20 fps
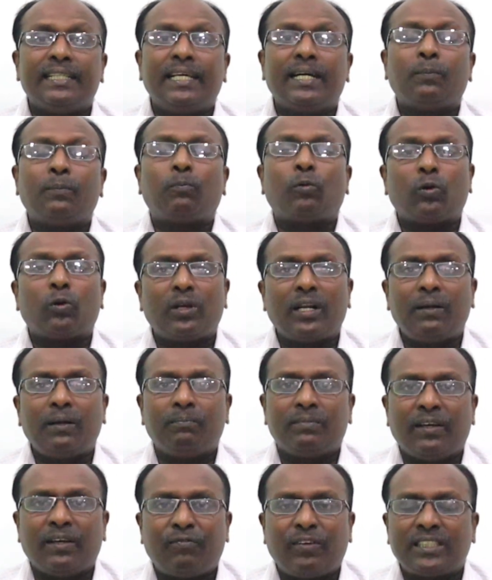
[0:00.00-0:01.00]
the
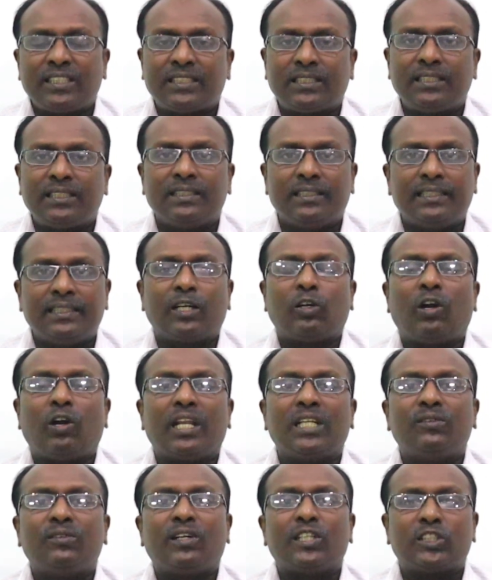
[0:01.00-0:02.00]
program, the first, the
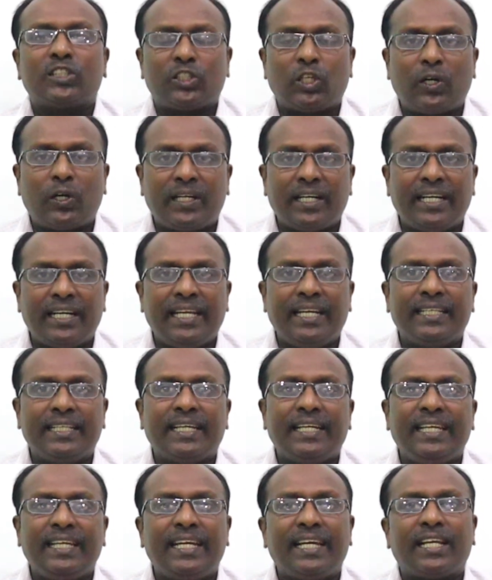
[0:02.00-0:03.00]
college was started in
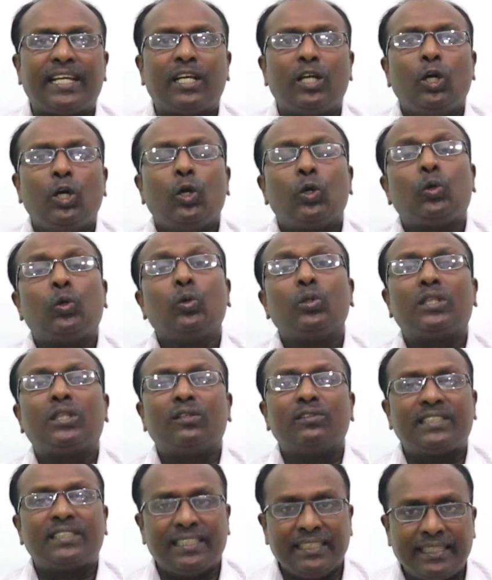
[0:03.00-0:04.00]
the year
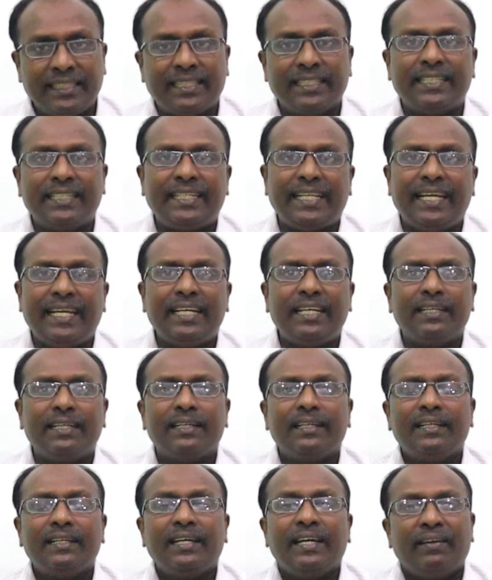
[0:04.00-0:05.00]
2013.
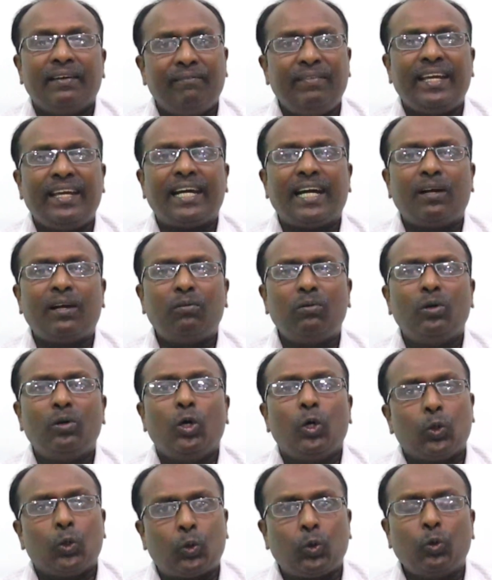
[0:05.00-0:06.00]
We have
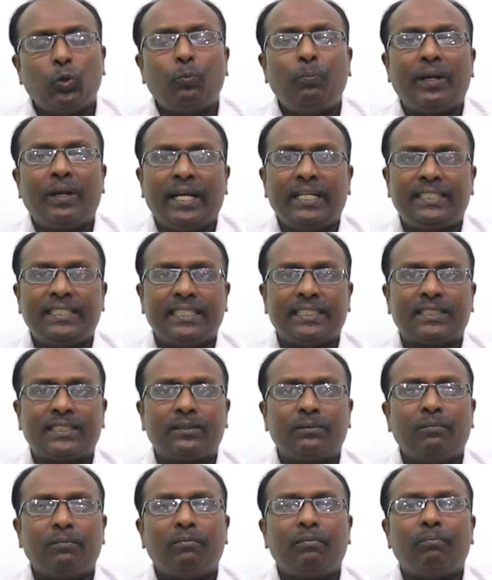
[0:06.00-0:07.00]
two
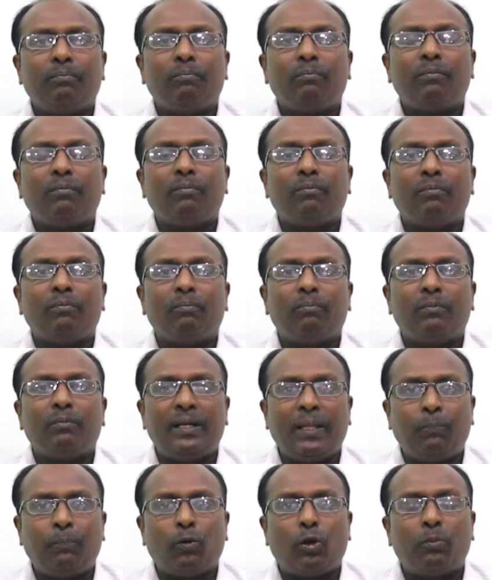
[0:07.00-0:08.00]
branches,
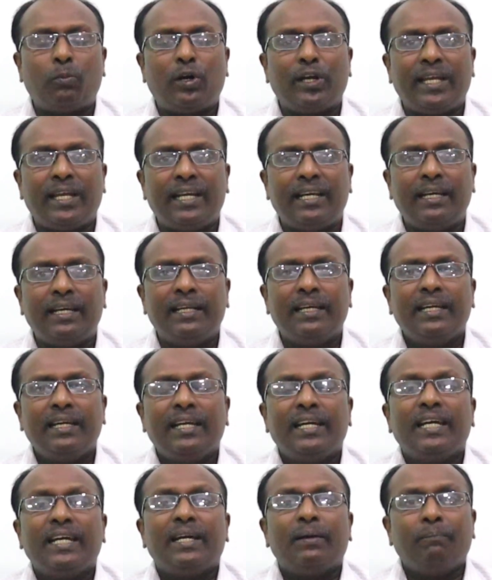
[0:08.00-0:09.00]
Diploma in
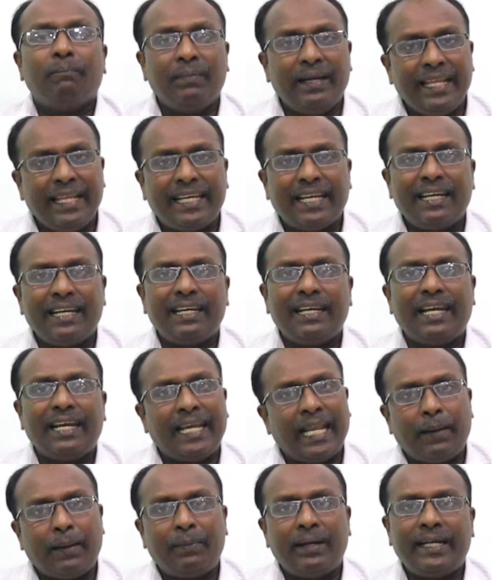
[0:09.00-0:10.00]
Medical
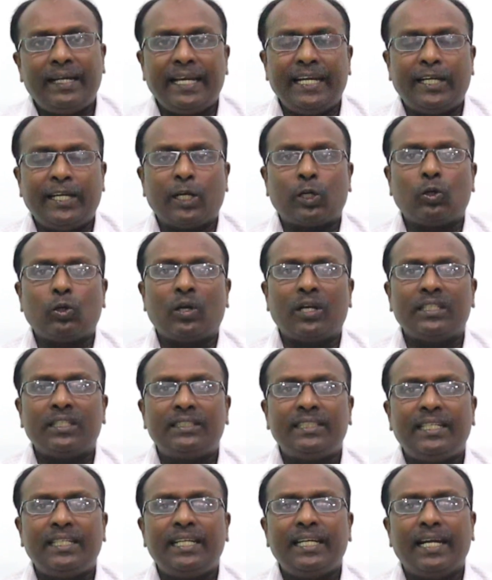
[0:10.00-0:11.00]
Laboratory
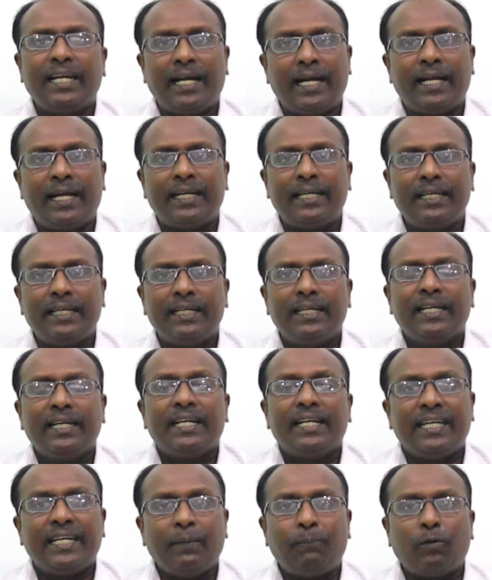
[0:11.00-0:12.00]
Technology and
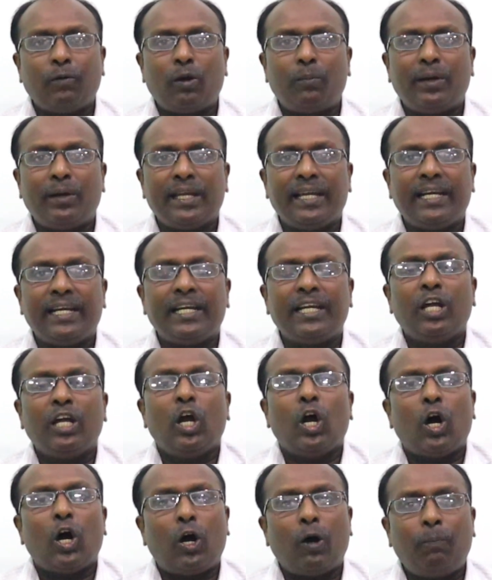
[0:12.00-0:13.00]
Diploma in
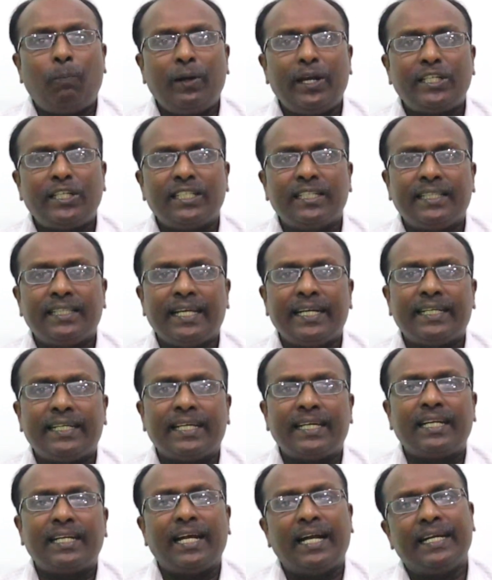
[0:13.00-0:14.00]
Operation
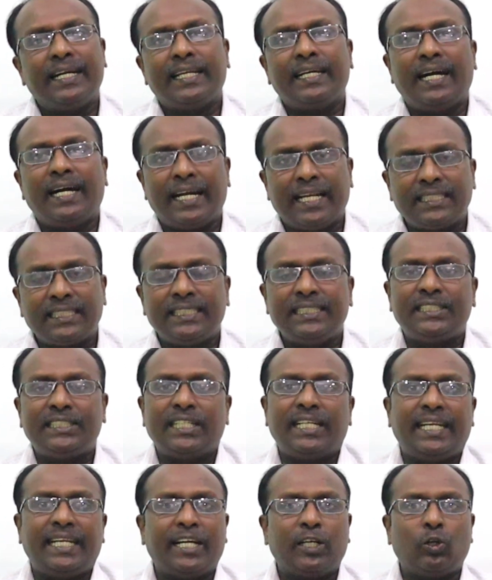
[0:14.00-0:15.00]
Theatre and
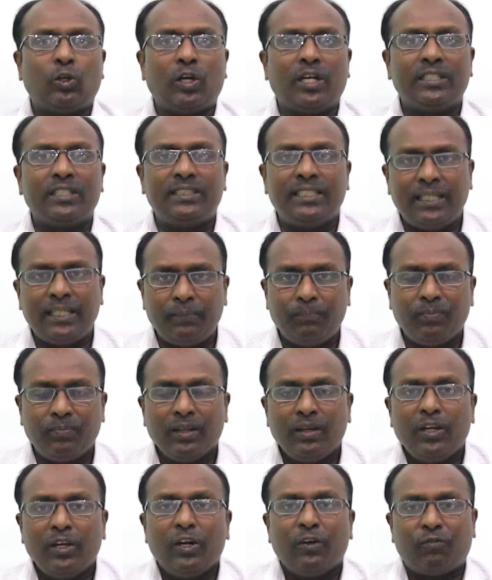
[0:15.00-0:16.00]
Anesthesia Technology.
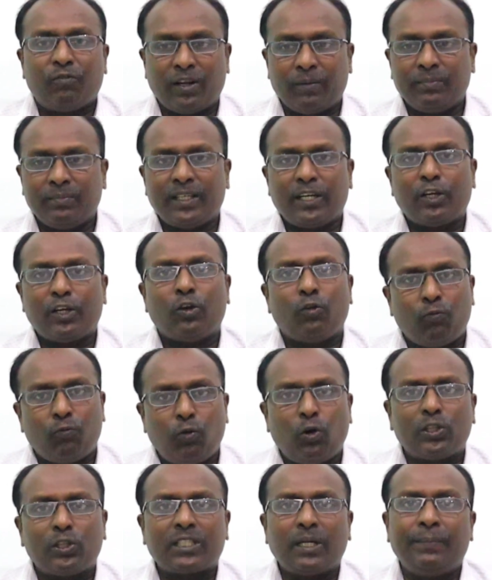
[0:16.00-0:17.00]
From the
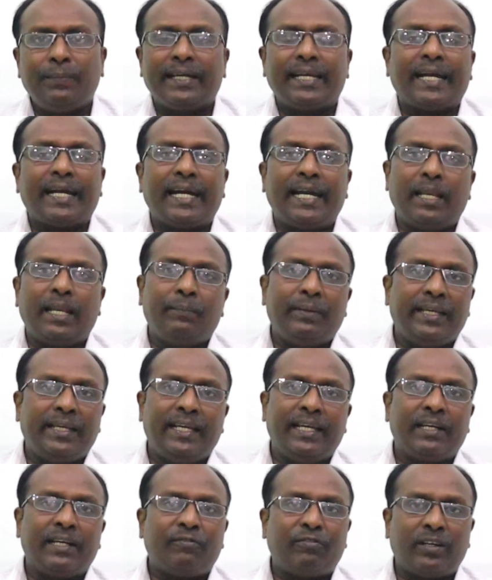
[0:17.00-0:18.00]
forthcoming academic
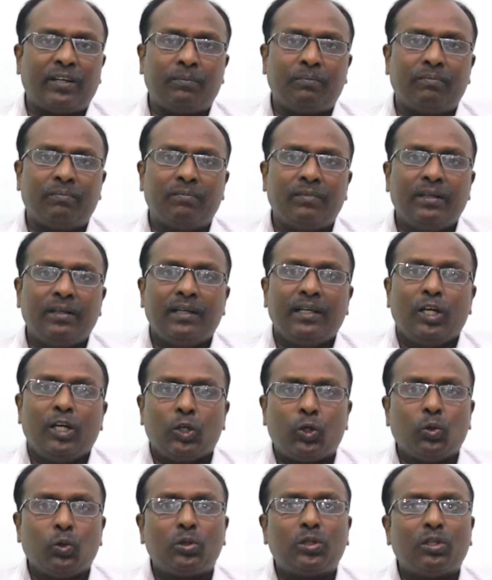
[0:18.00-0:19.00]
year, from
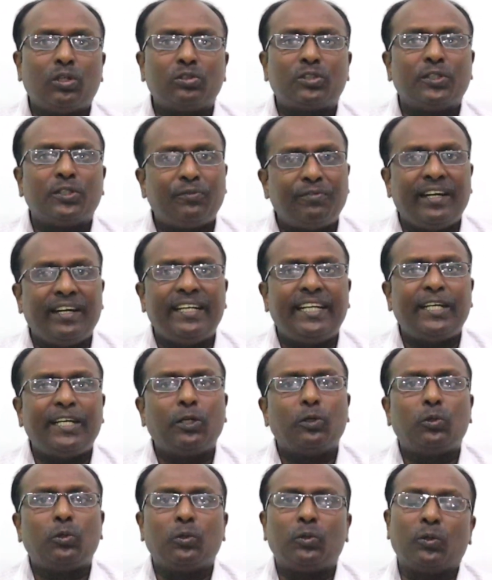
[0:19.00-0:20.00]

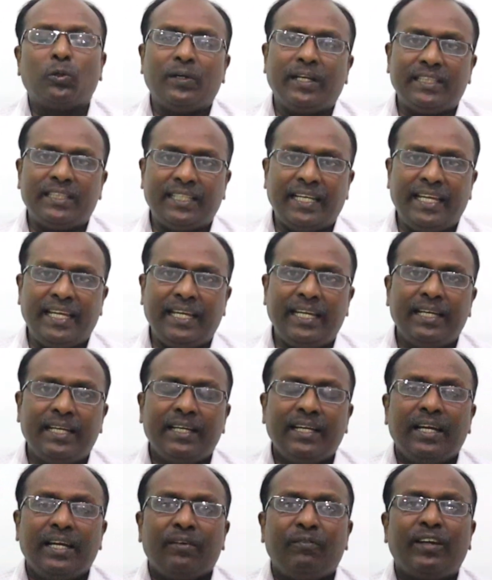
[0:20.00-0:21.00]

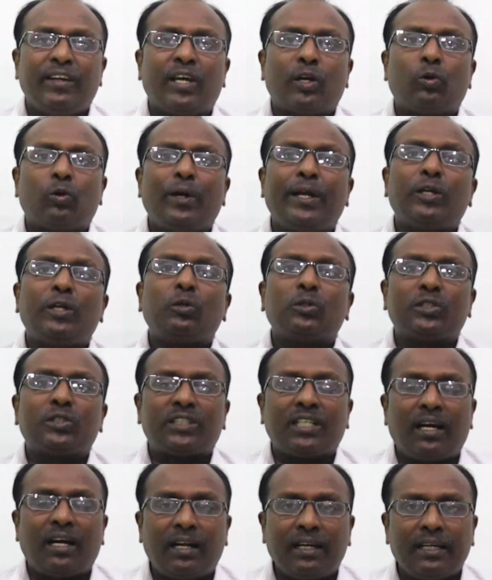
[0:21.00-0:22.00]
2022-23, we are going to
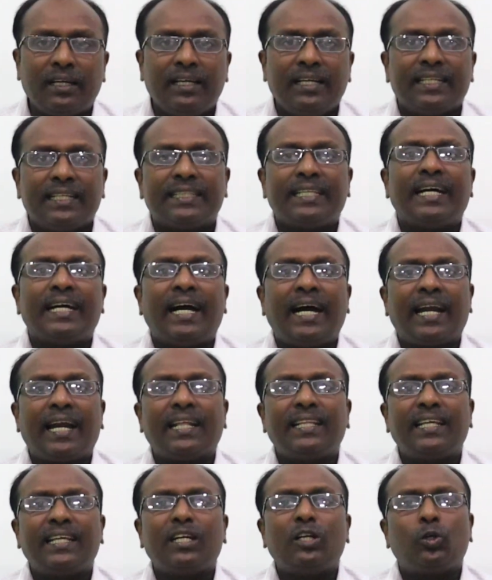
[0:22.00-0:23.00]
start the
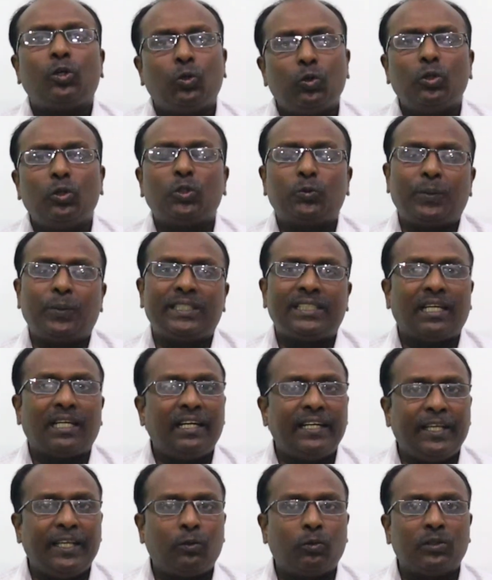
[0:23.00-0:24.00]
another two
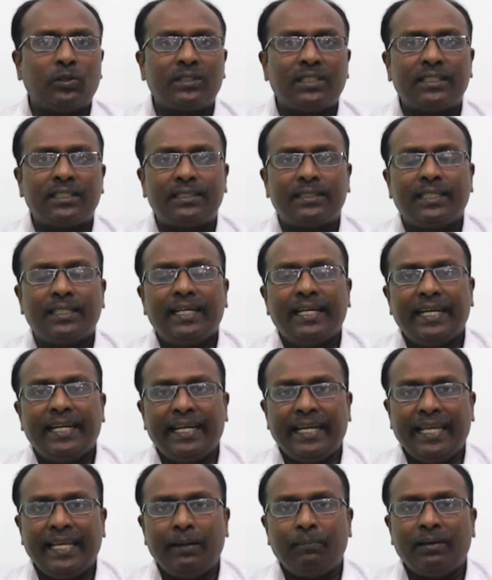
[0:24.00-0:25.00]
specialty courses,
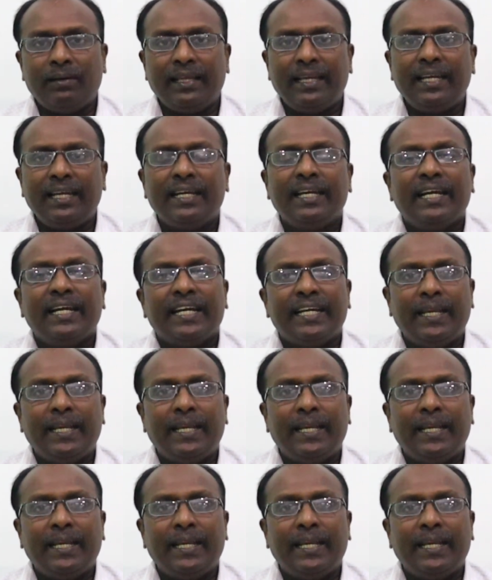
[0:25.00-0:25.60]
namely